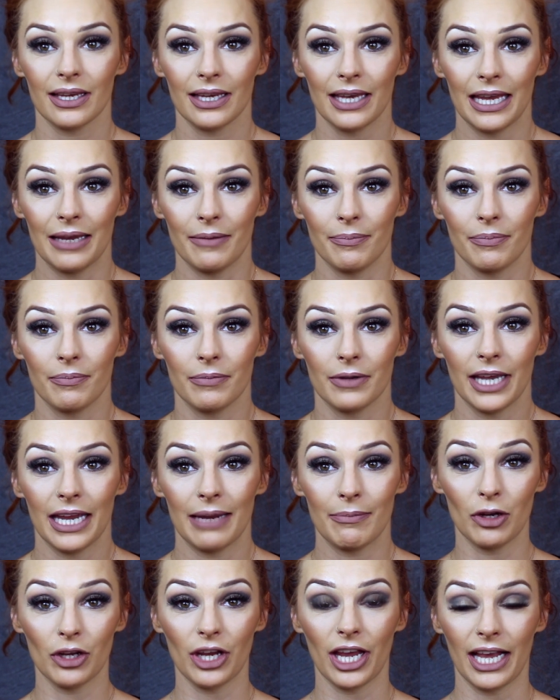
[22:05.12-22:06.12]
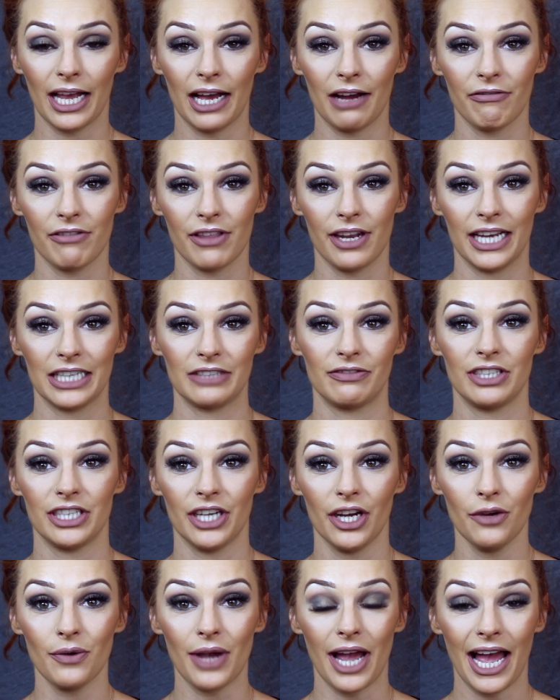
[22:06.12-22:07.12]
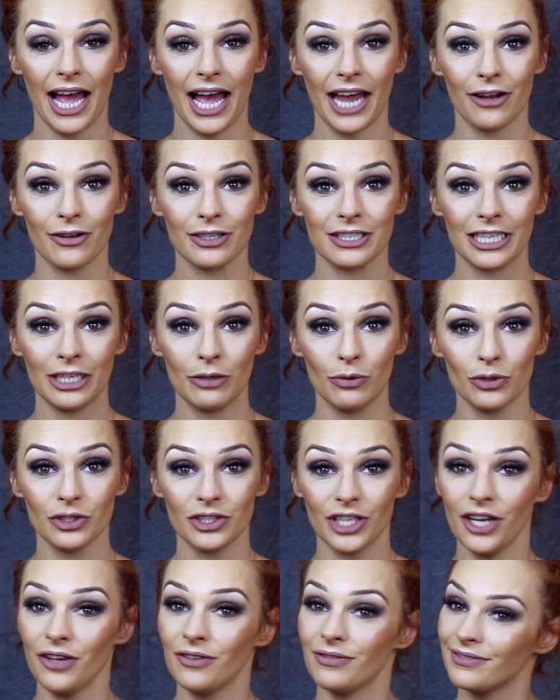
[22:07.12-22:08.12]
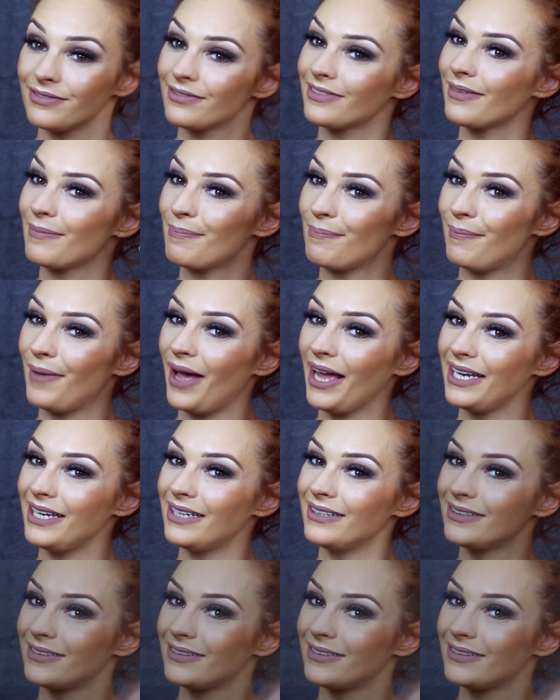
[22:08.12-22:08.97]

keep looking out for the next video and I'll see you all soon. Bye.